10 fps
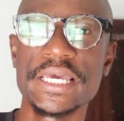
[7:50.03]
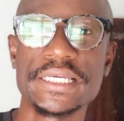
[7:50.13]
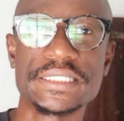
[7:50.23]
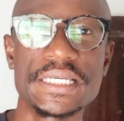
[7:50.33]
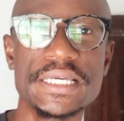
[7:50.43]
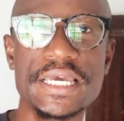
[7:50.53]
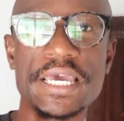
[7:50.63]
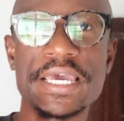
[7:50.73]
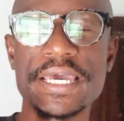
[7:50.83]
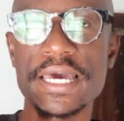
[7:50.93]
You say,
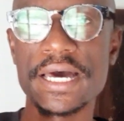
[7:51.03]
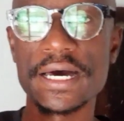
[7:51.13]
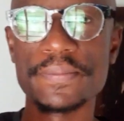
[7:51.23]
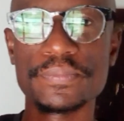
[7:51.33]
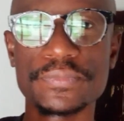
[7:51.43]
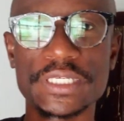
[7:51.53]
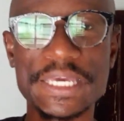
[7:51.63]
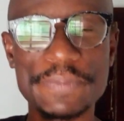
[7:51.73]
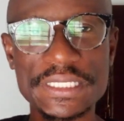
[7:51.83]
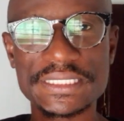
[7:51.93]

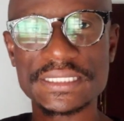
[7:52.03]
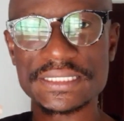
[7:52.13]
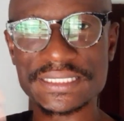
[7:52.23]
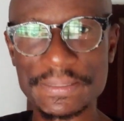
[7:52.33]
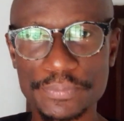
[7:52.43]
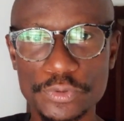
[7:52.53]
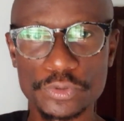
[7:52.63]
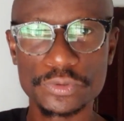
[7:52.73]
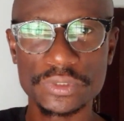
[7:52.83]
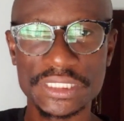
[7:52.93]
keep it
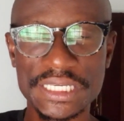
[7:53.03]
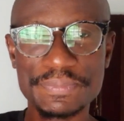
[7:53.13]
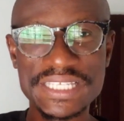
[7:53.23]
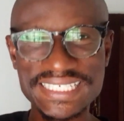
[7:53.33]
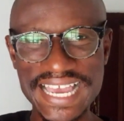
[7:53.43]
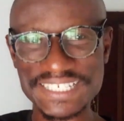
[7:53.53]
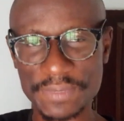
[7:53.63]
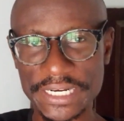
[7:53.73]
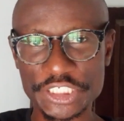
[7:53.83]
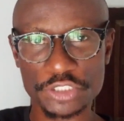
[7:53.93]
simple, keep this
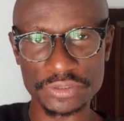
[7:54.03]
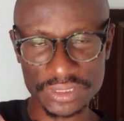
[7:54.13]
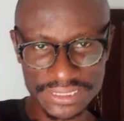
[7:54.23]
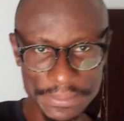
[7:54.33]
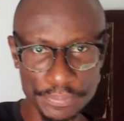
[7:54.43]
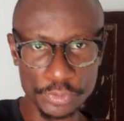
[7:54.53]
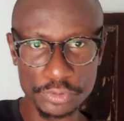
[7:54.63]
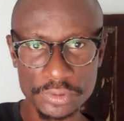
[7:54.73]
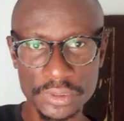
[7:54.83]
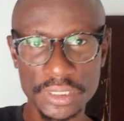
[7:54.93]
explanation simple,